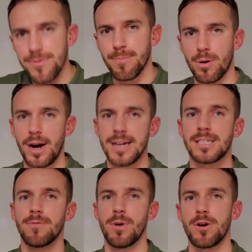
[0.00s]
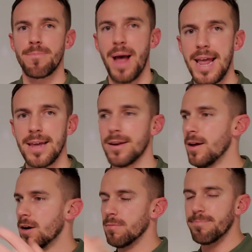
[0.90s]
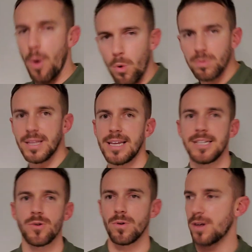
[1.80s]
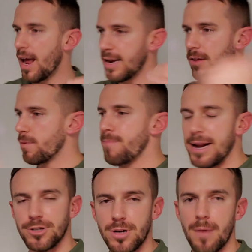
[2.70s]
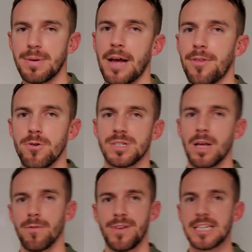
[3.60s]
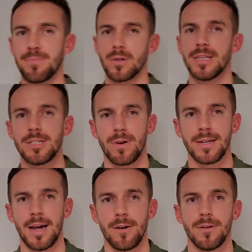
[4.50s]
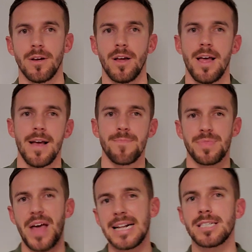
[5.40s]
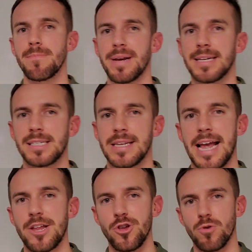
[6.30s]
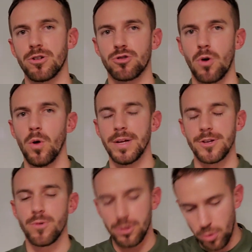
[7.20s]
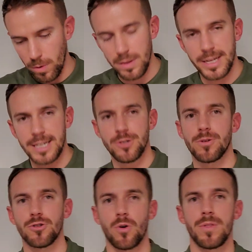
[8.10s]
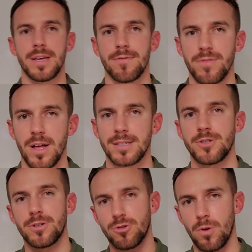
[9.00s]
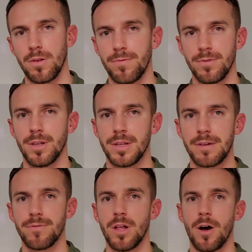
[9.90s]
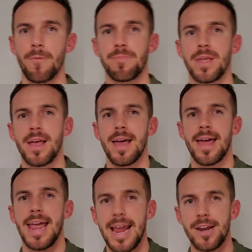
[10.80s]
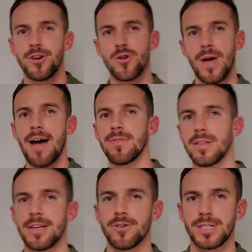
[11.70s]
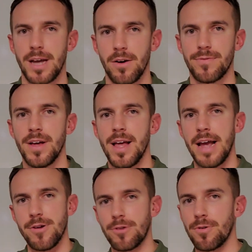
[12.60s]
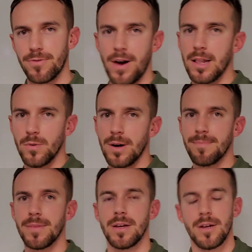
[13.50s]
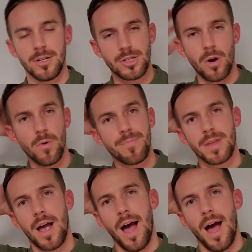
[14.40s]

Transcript: the price of what you're paying Bold Leads or any other major company out there who's selling Facebook leads right now. That's the biggest thing, and you control it. You control the leads, you control the influx, you control the lead flow, and you have the lead yourself, and you can do your follow-up. So